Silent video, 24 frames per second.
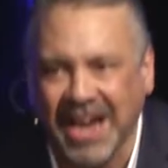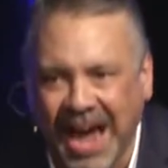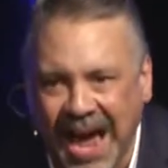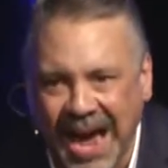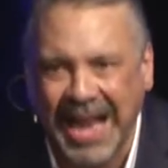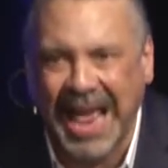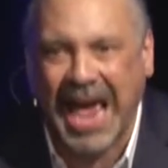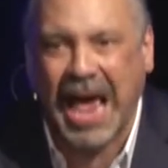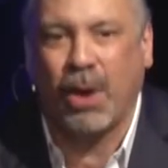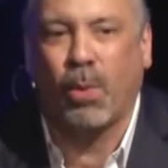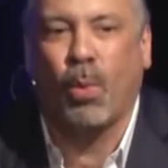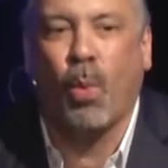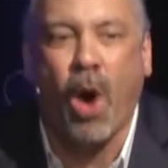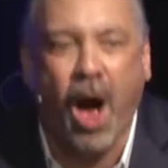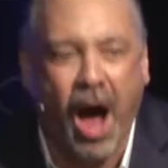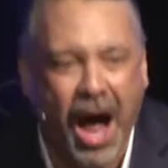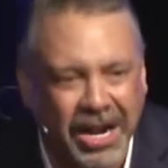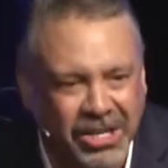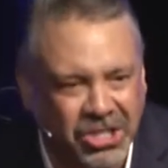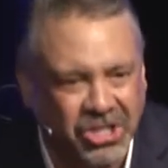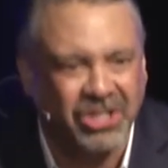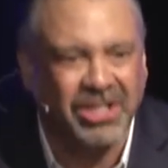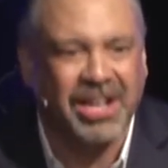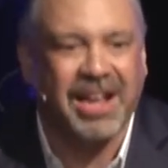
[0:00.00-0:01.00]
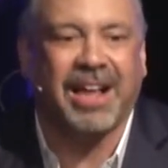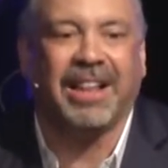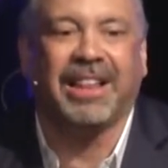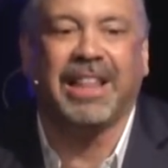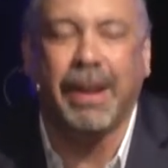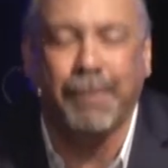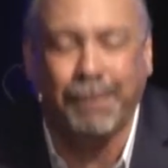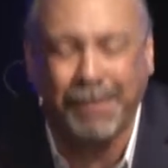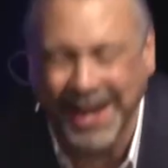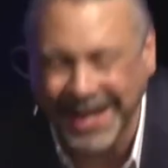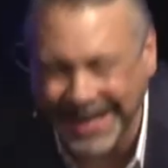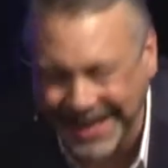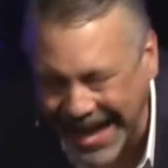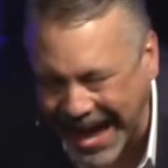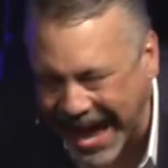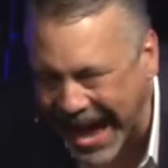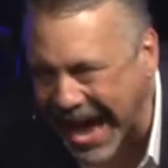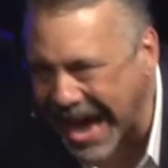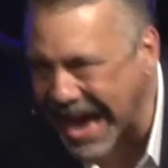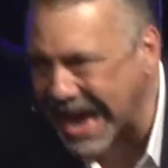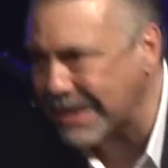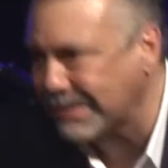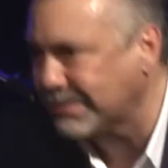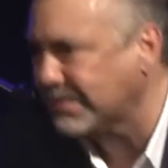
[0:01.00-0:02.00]
sit and watch the Olympic
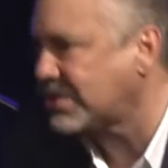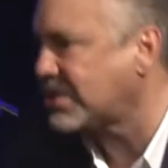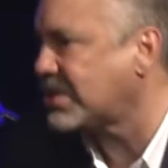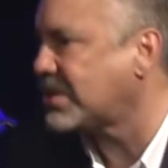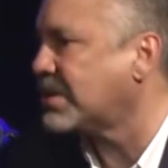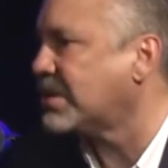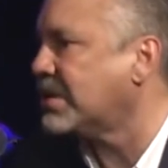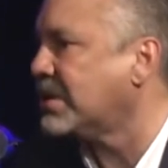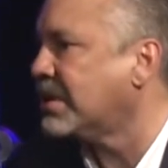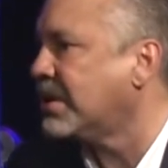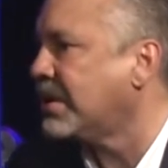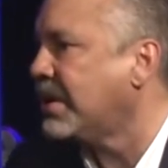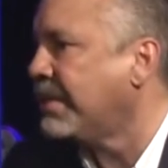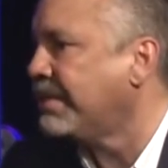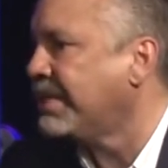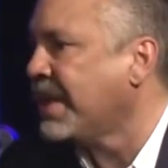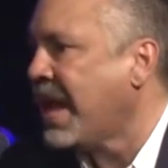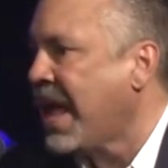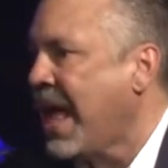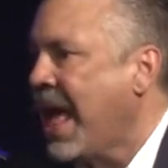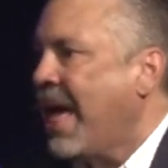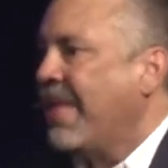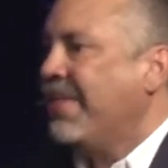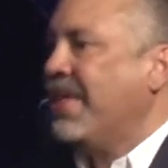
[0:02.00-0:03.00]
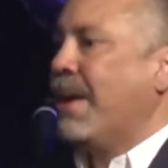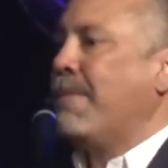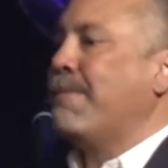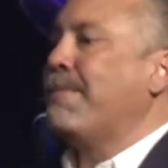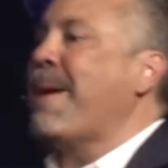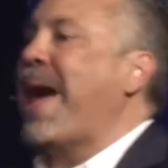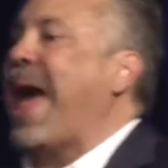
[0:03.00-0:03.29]
Games. The